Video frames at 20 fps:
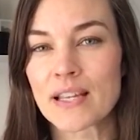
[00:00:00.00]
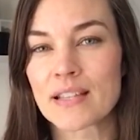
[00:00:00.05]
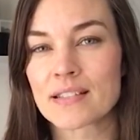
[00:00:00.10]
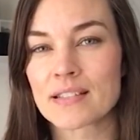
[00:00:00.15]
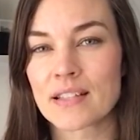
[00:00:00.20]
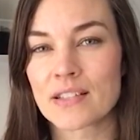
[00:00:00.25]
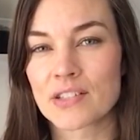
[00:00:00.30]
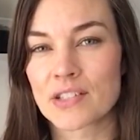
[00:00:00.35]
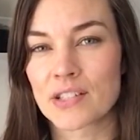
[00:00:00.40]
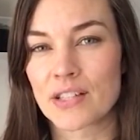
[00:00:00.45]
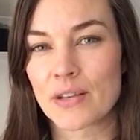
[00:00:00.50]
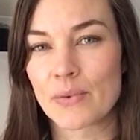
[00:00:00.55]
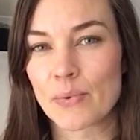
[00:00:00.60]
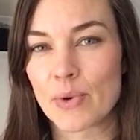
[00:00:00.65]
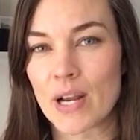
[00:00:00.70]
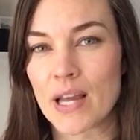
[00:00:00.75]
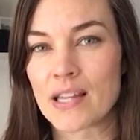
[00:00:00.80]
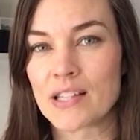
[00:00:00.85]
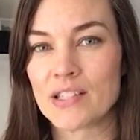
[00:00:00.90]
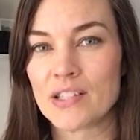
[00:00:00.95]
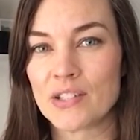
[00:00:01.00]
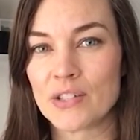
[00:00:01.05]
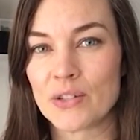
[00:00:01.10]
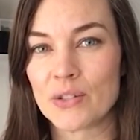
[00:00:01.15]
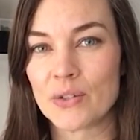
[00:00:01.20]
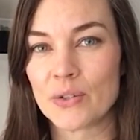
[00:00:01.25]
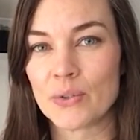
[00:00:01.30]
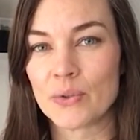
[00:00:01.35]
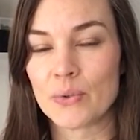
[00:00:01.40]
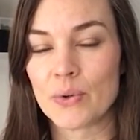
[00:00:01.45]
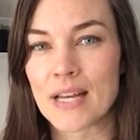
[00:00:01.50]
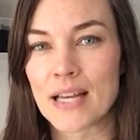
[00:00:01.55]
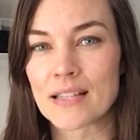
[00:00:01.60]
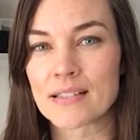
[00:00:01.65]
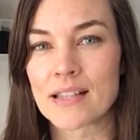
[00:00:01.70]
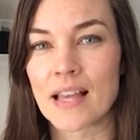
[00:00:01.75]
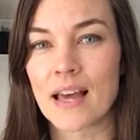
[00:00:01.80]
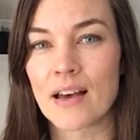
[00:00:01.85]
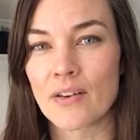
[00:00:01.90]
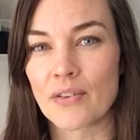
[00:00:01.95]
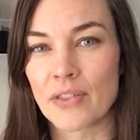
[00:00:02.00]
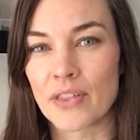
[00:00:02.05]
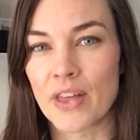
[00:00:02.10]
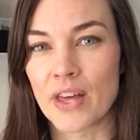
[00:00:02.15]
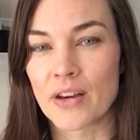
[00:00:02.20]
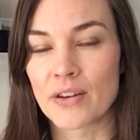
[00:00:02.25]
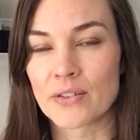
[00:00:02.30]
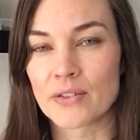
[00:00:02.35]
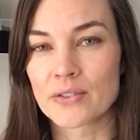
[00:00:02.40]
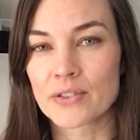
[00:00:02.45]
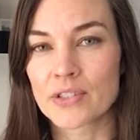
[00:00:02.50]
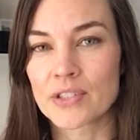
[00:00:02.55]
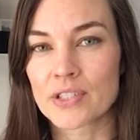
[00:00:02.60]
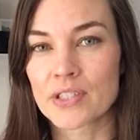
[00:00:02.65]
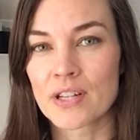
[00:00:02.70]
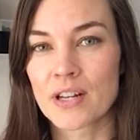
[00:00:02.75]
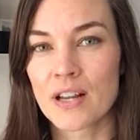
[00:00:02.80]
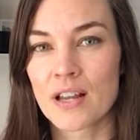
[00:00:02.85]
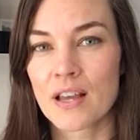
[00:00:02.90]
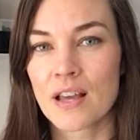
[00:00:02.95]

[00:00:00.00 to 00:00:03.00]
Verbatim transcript: essentially what I do as a health coach.